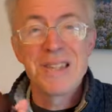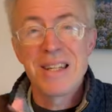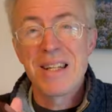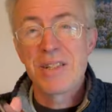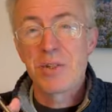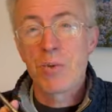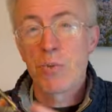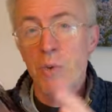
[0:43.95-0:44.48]
and
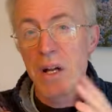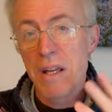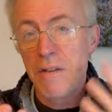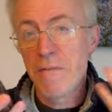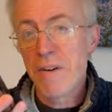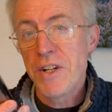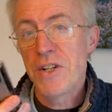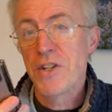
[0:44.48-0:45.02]
it's the way
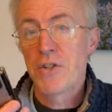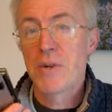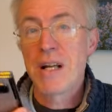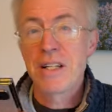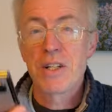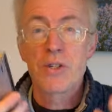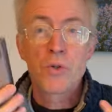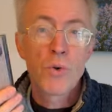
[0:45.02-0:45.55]
features are
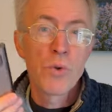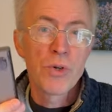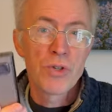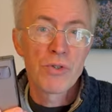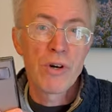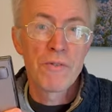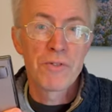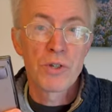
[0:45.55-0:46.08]
added
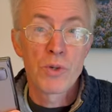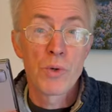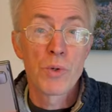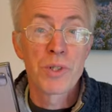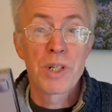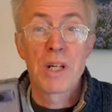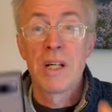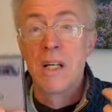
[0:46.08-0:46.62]
quarter after
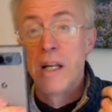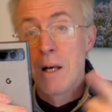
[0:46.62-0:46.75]
quarter,